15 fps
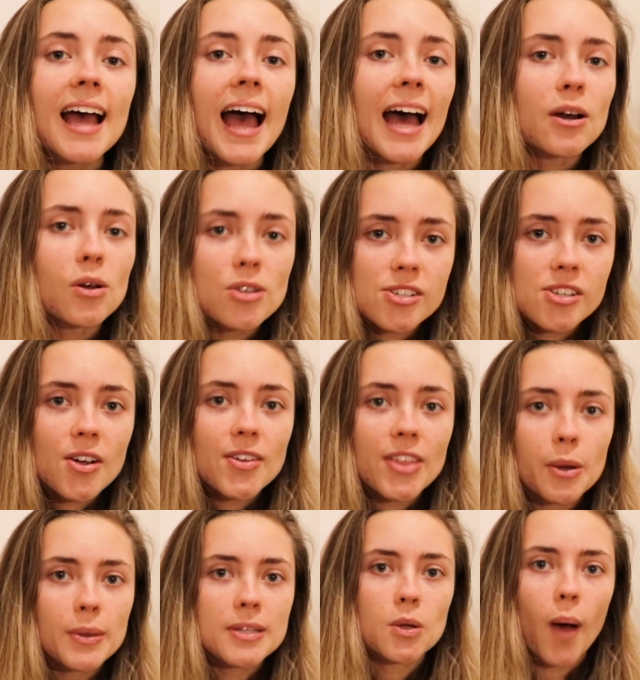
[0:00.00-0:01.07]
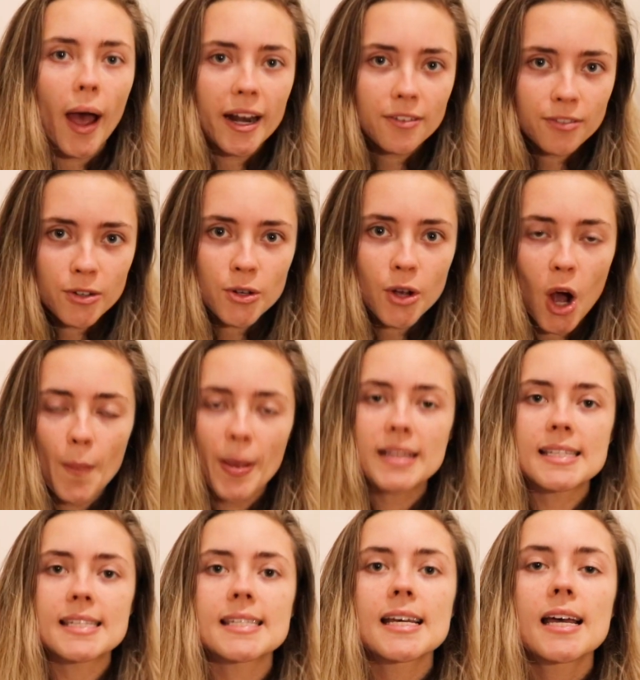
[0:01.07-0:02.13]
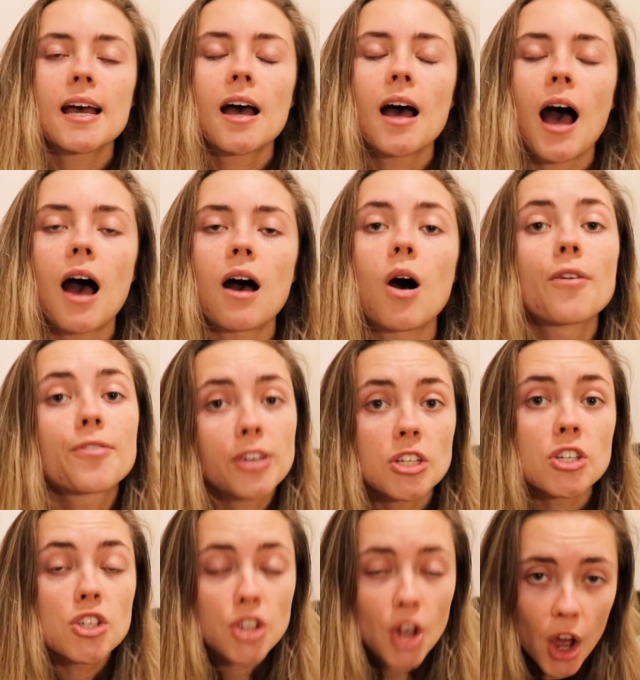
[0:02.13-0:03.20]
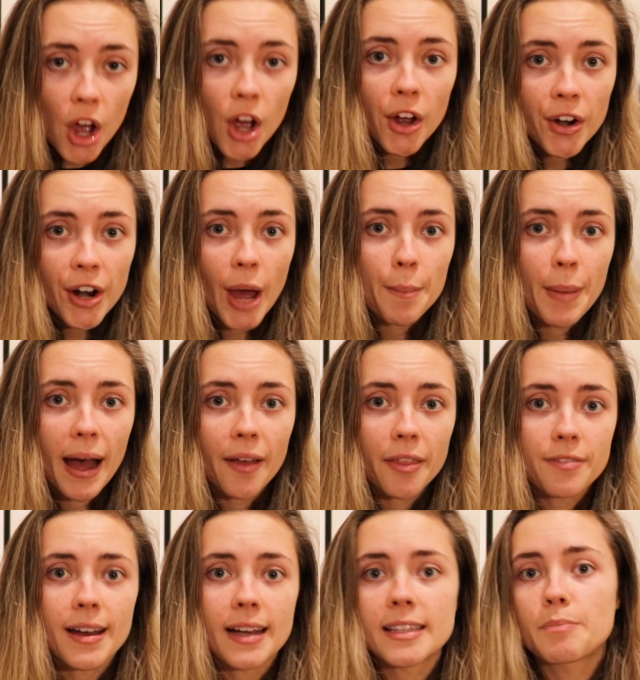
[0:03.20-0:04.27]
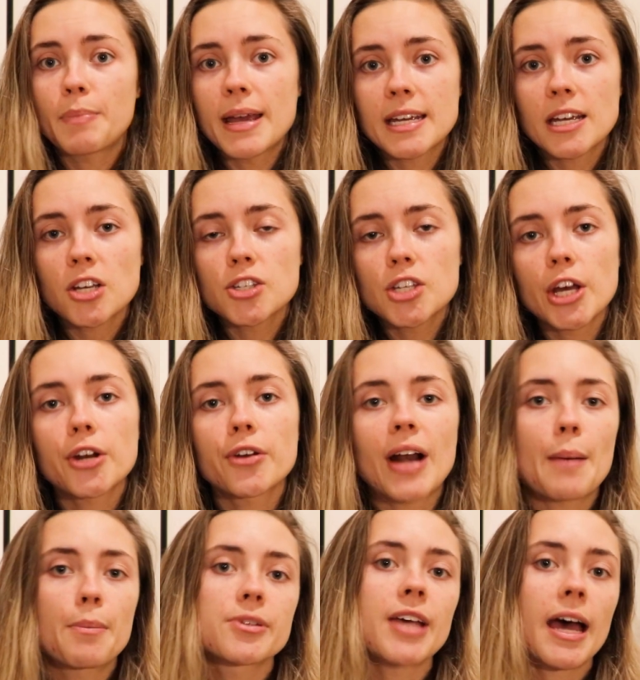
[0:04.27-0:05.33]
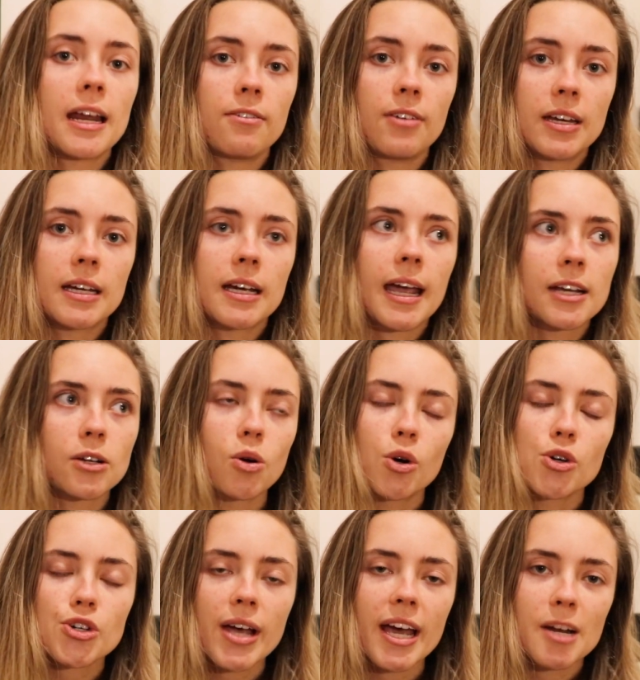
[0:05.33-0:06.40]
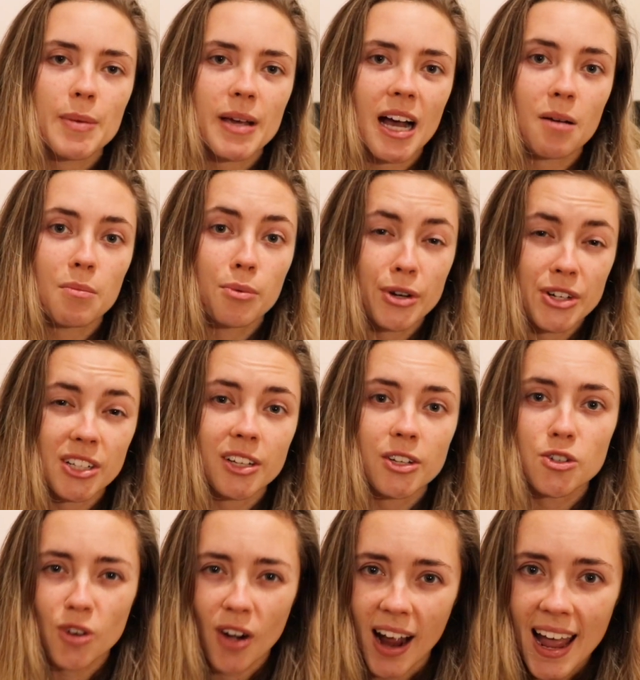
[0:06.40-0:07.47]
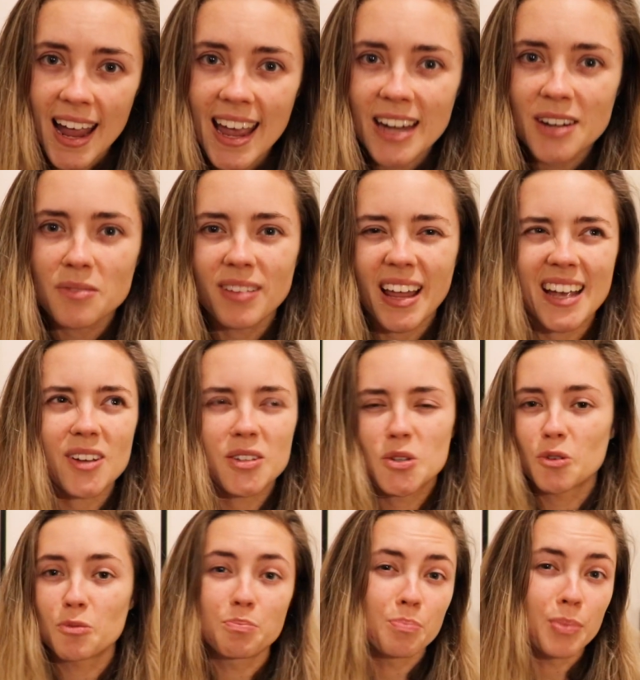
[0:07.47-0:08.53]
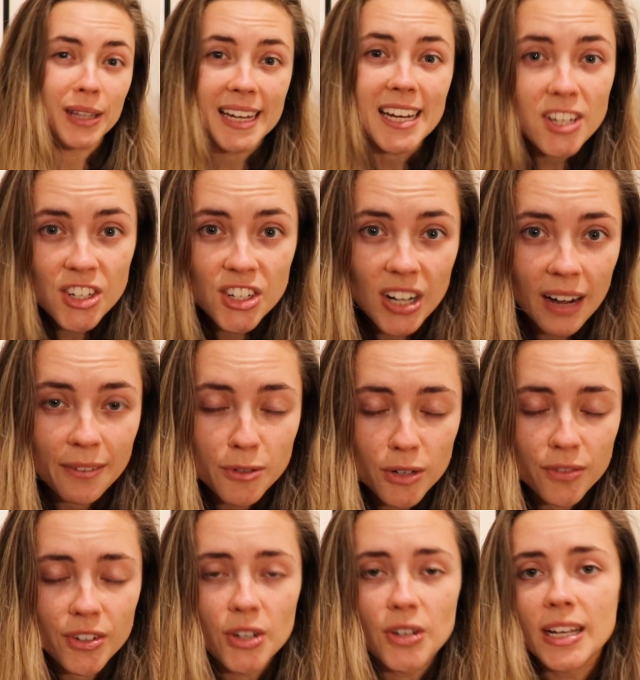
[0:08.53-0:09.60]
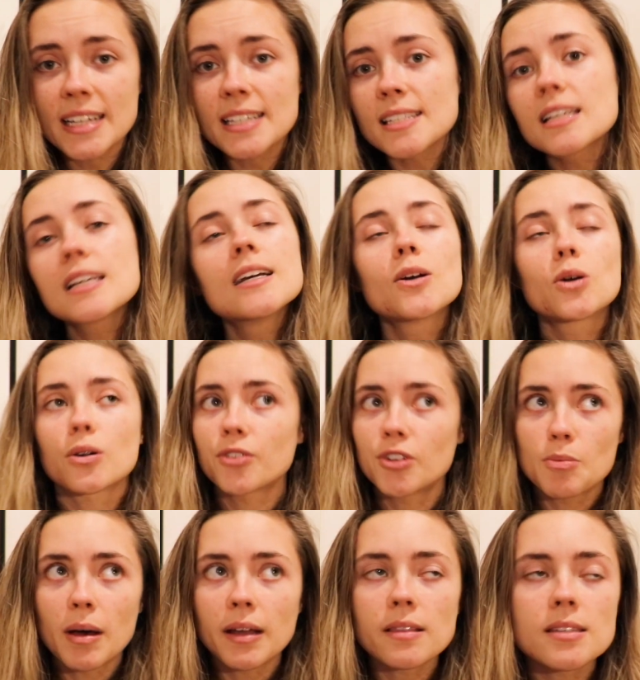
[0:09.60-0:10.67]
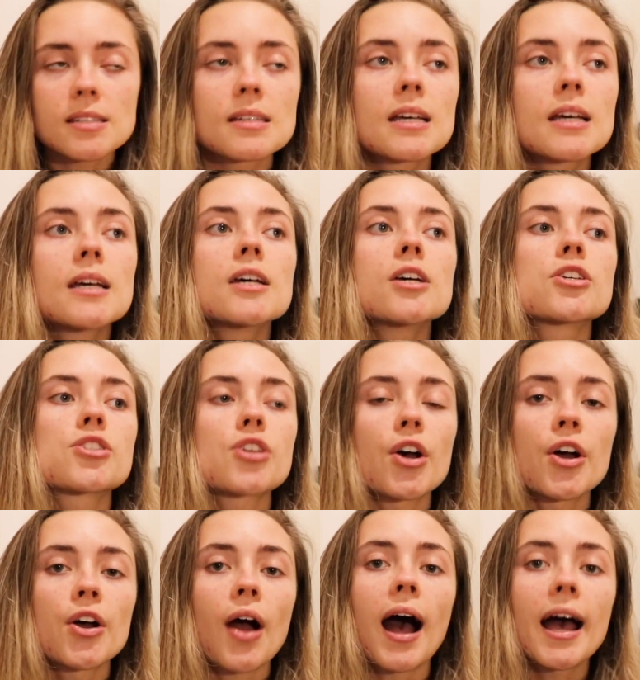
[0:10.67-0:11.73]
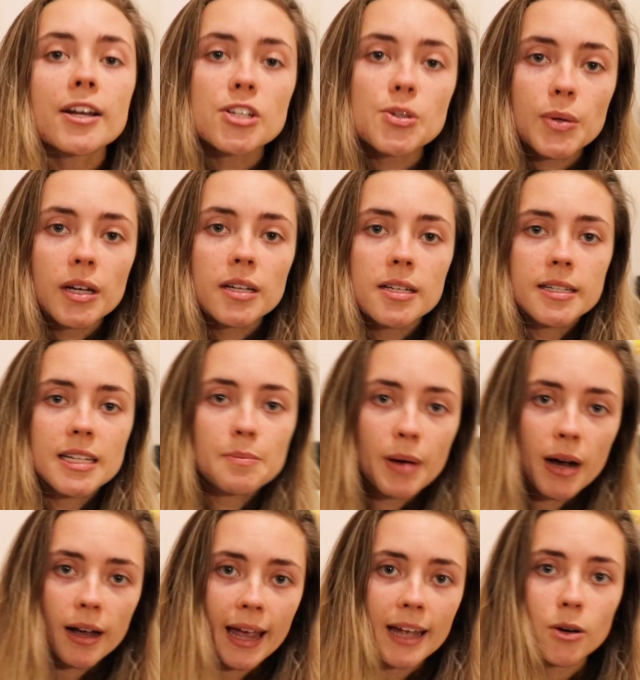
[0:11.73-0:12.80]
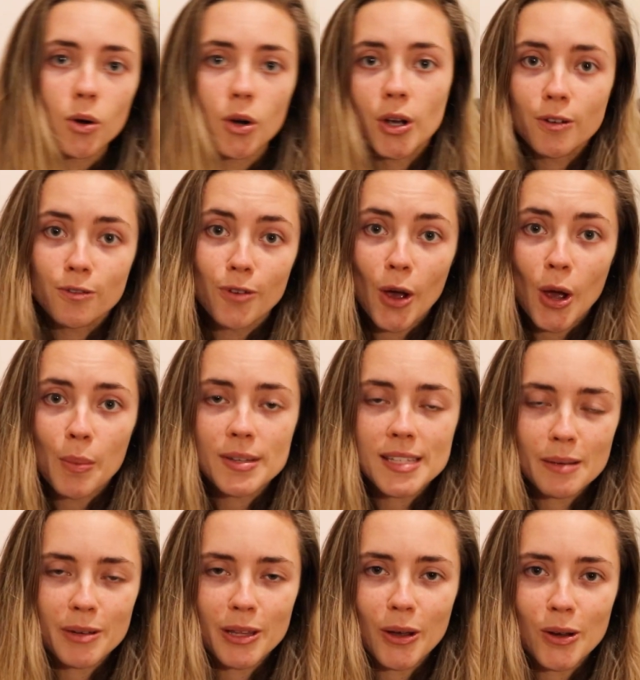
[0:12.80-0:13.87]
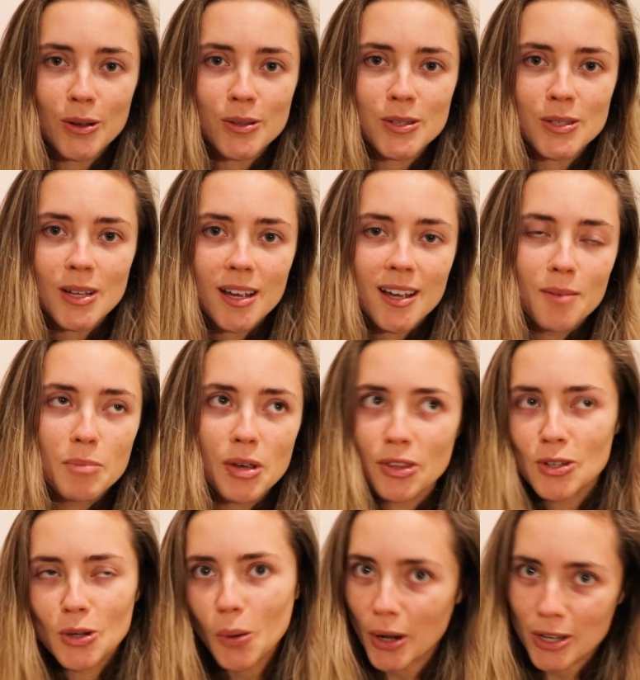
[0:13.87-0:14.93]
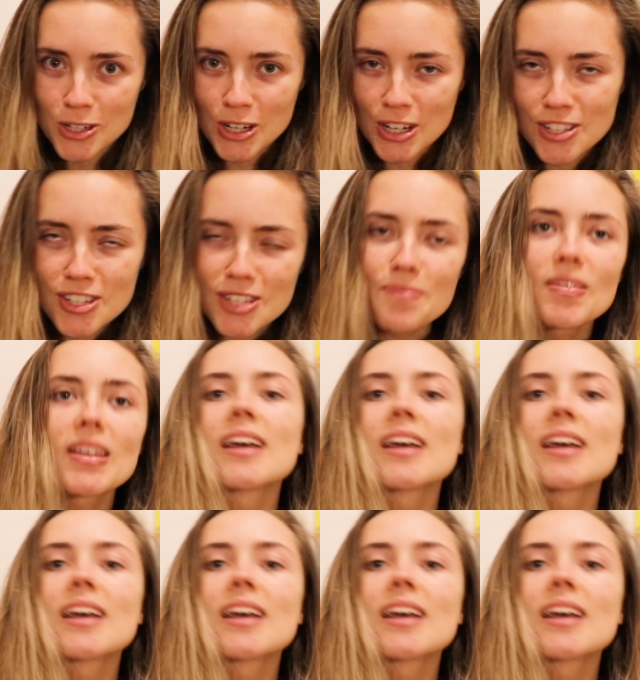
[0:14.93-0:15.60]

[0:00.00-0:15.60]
And also there was quite a few comments of concern about the fact that baking soda and apple cider vinegar can cause your hair to become brittle and dry and like sort of bleached after a few years or a few months. So I just wanted to debunk and or confirm some of those myths and questions.